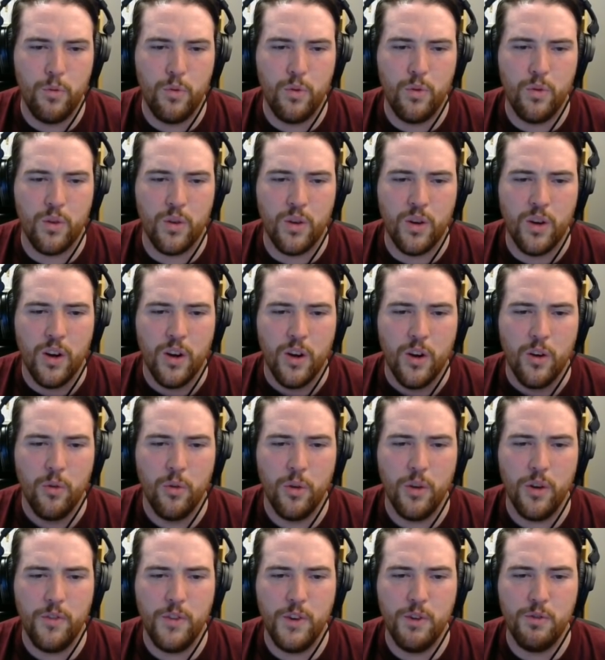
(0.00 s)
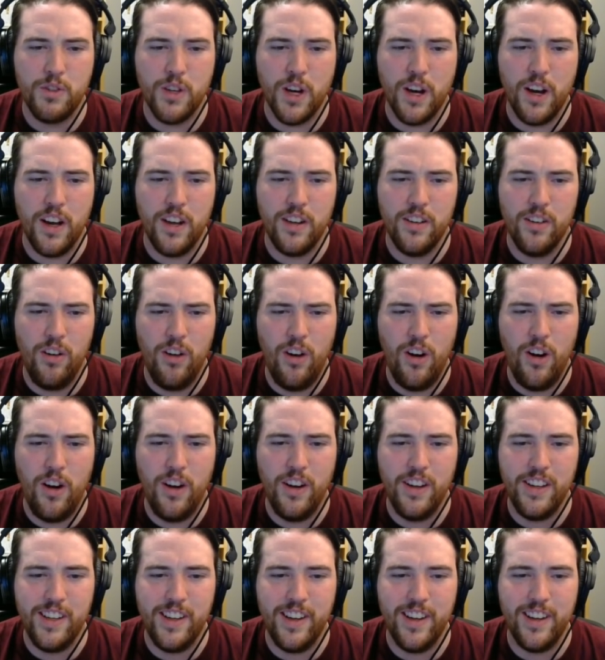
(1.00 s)
Oh, what have you done? Oh,
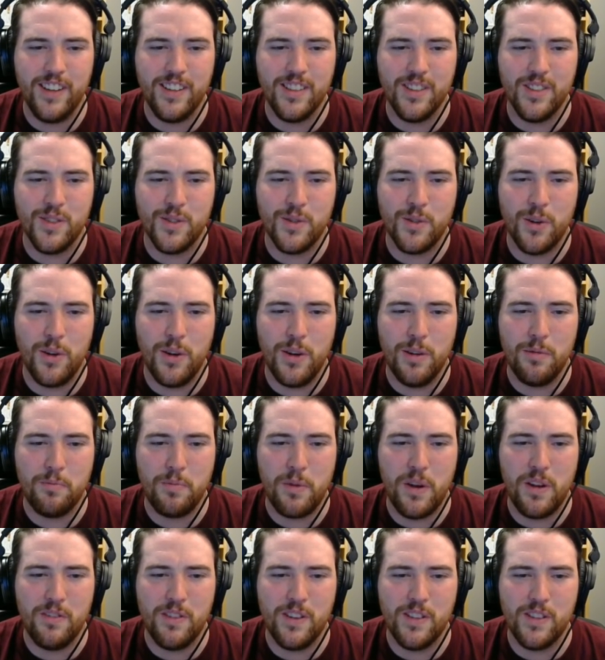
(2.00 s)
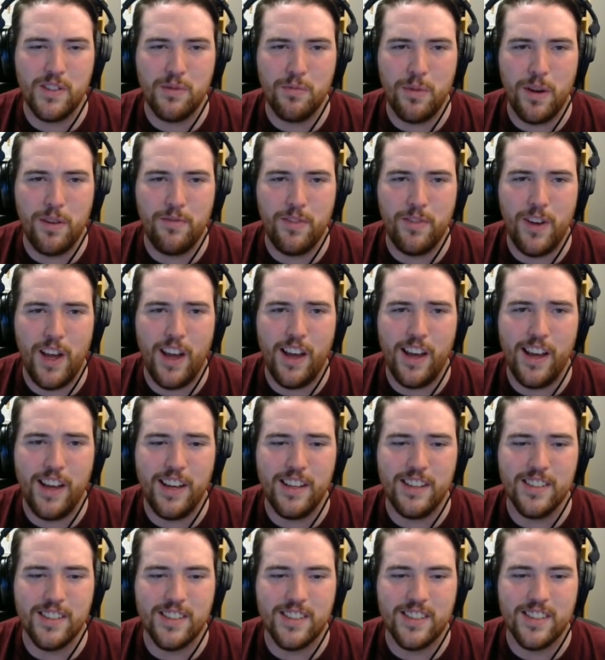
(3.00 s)
I can't control it, but through my
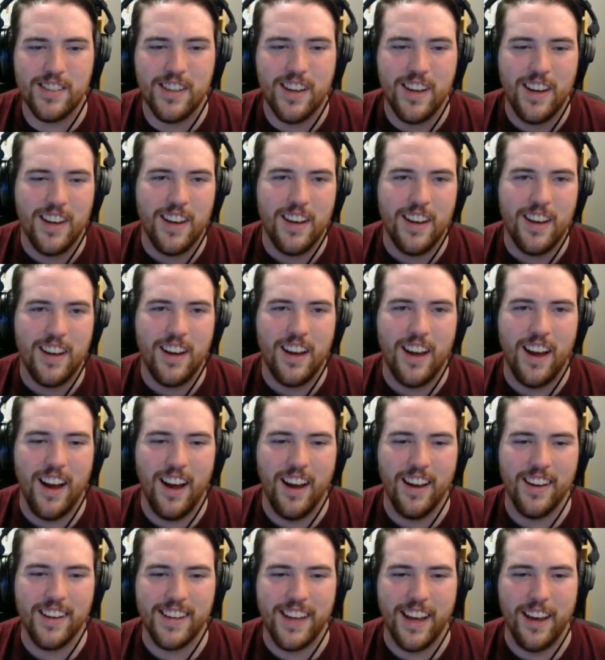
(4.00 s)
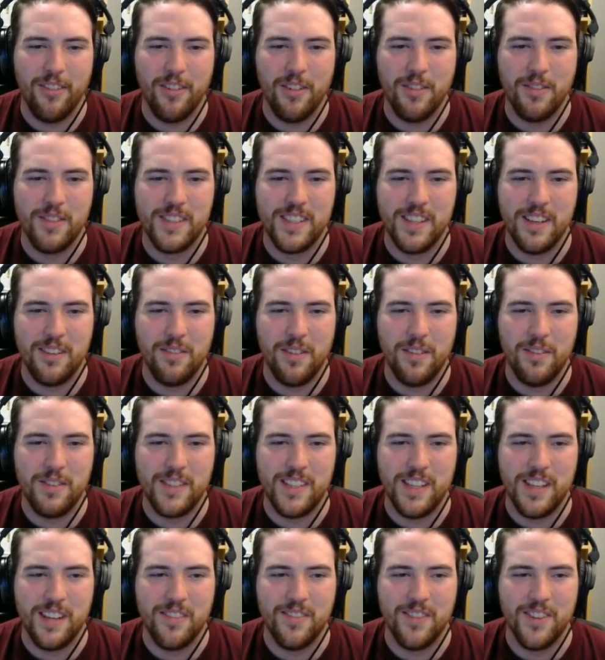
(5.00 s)
veins. Uh, okay, we've seen we've
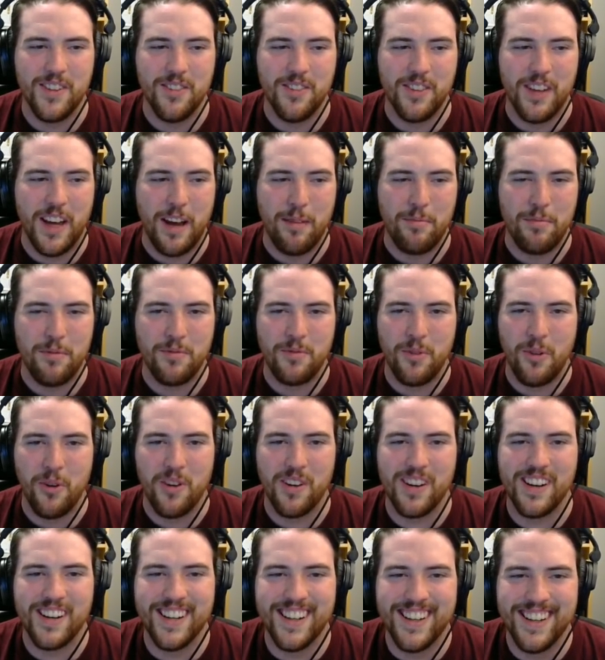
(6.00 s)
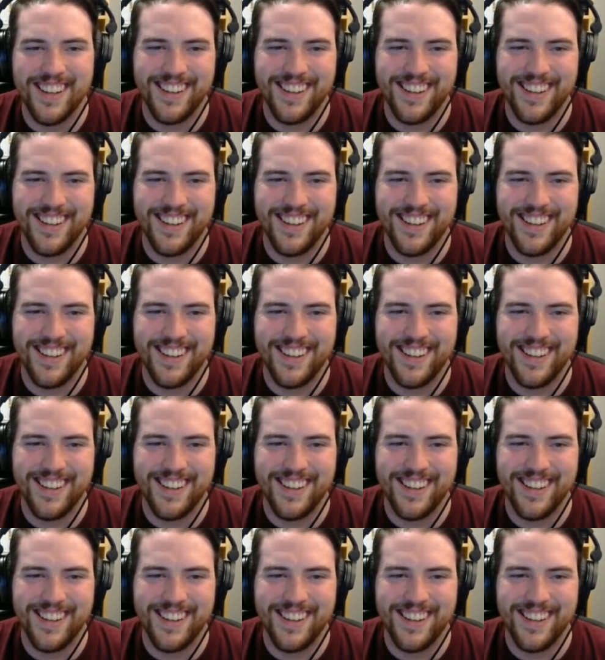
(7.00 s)
seen him do that before.